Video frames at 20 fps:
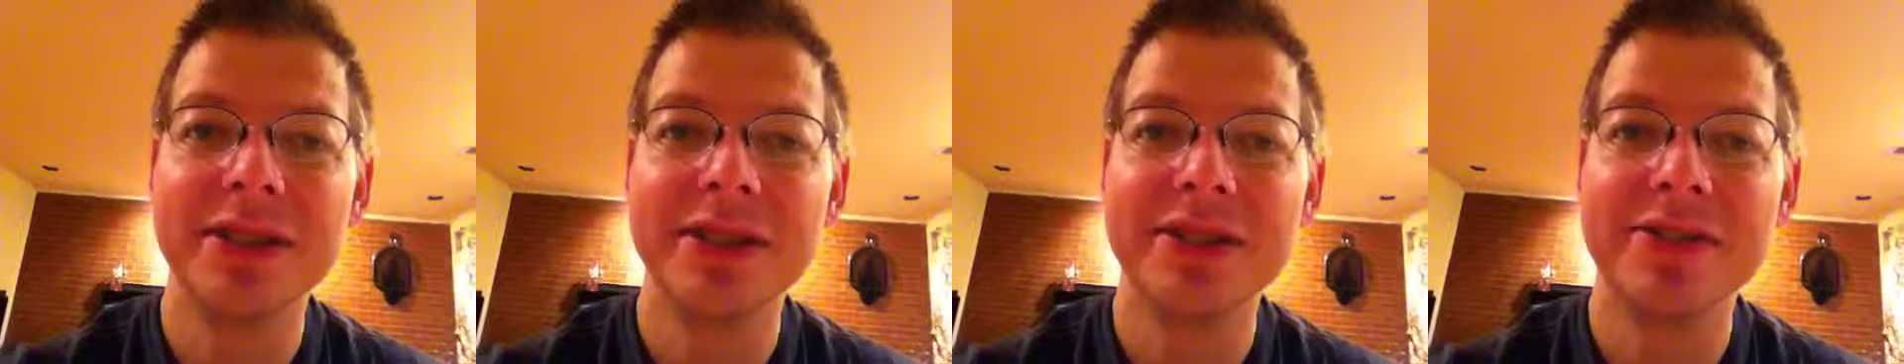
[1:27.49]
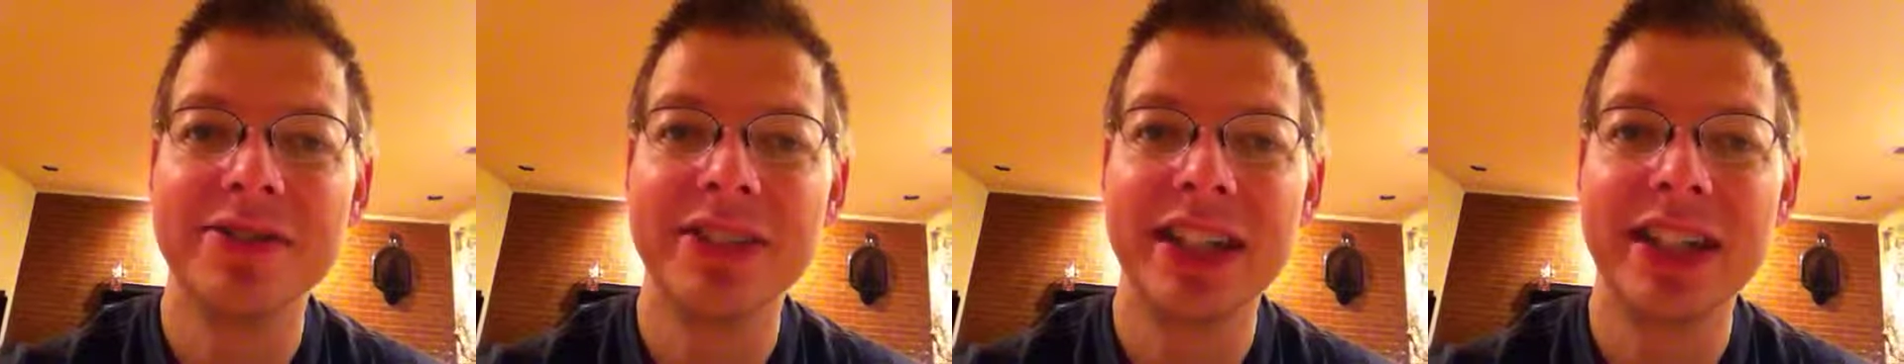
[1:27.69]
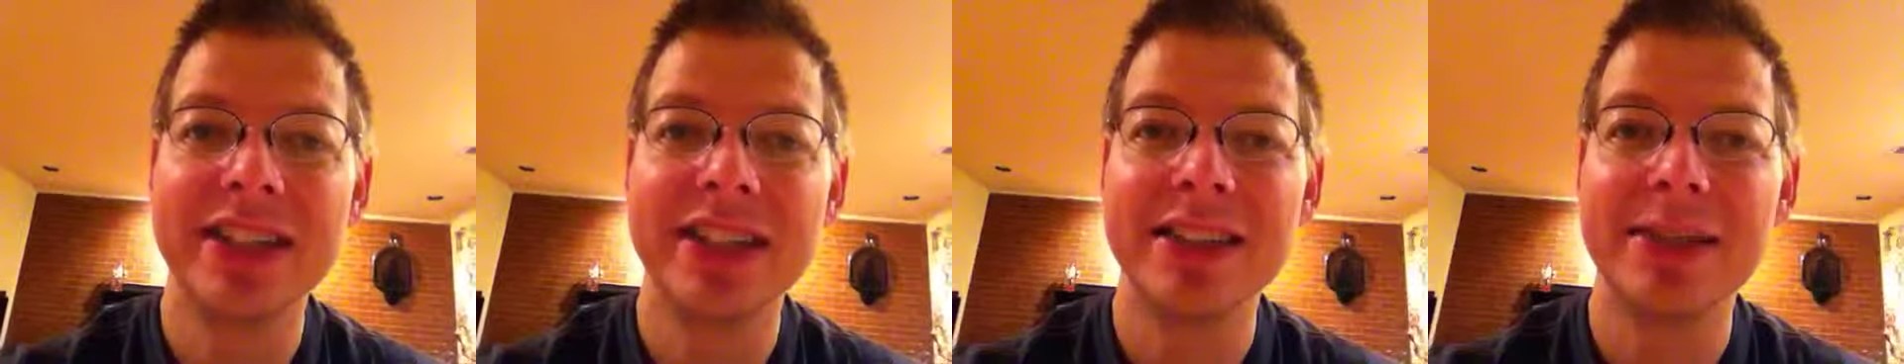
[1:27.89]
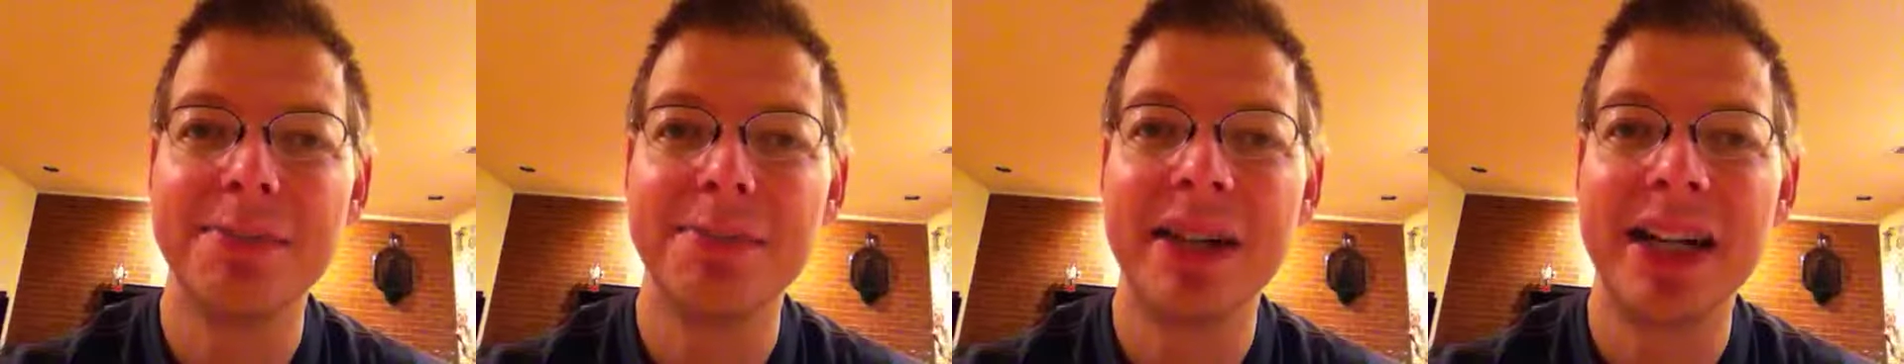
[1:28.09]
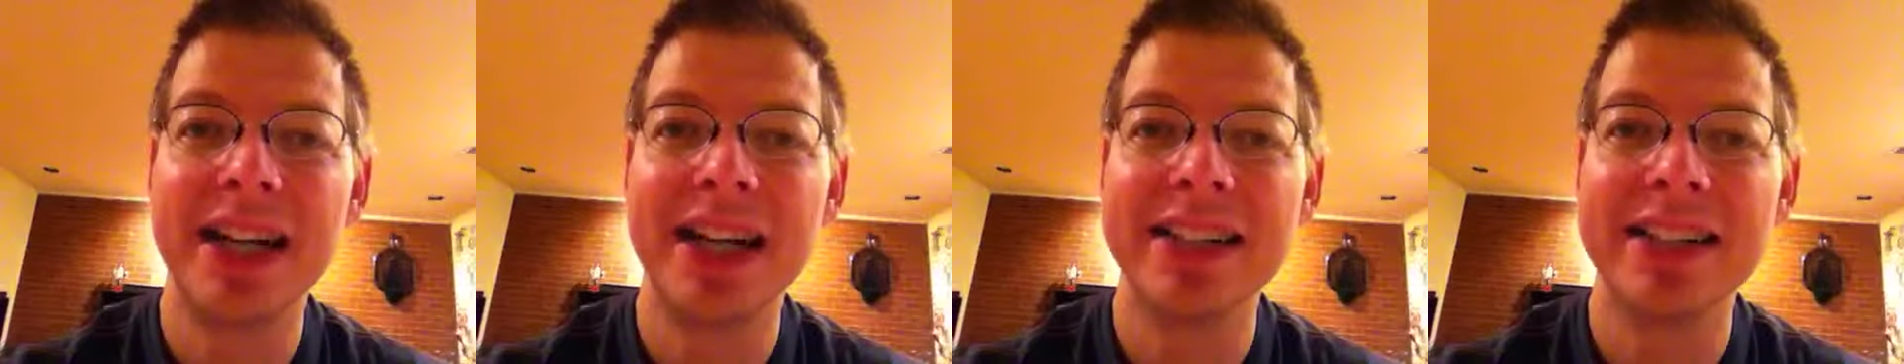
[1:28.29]
of kind of the
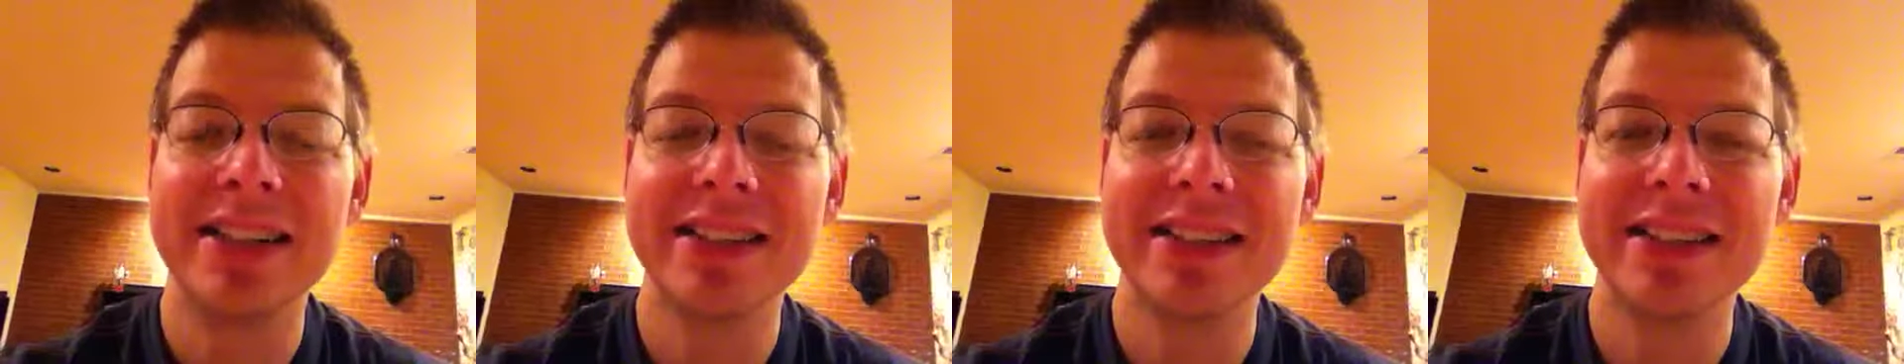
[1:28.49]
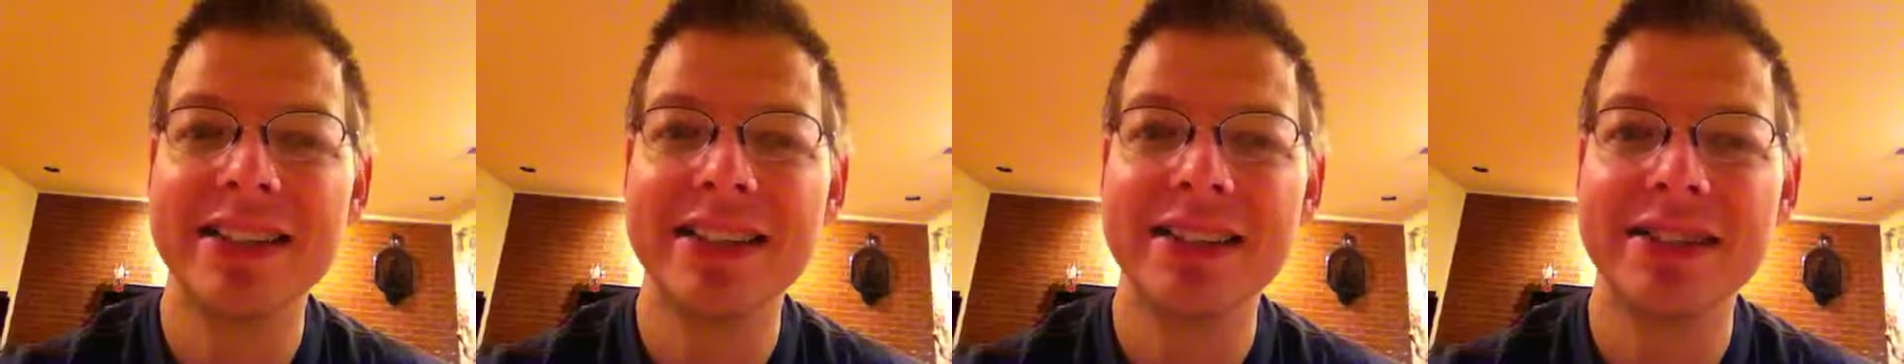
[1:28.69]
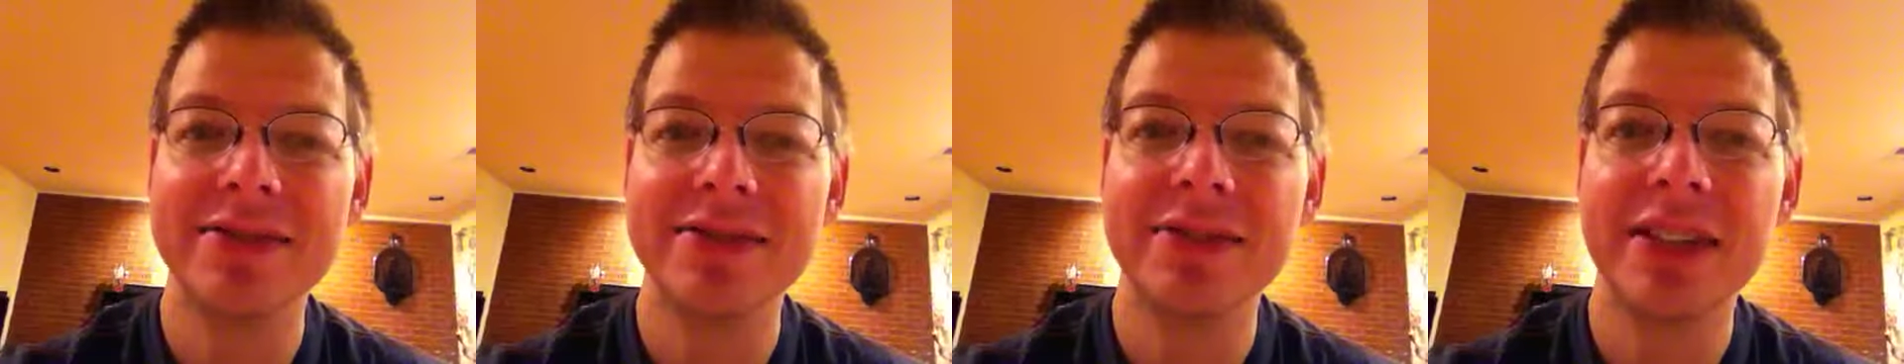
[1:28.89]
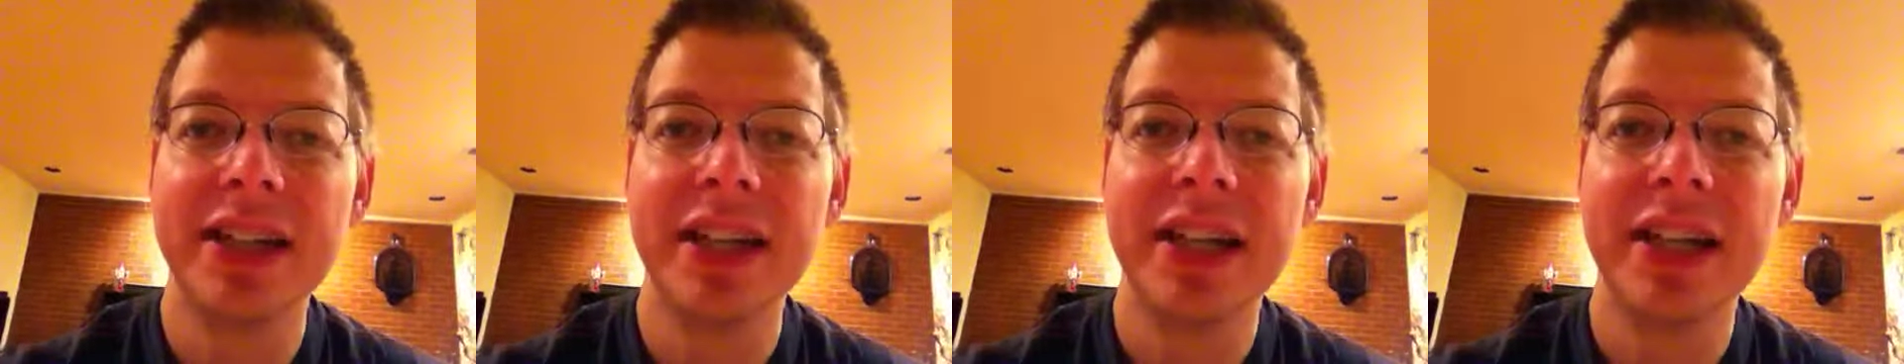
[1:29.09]
positive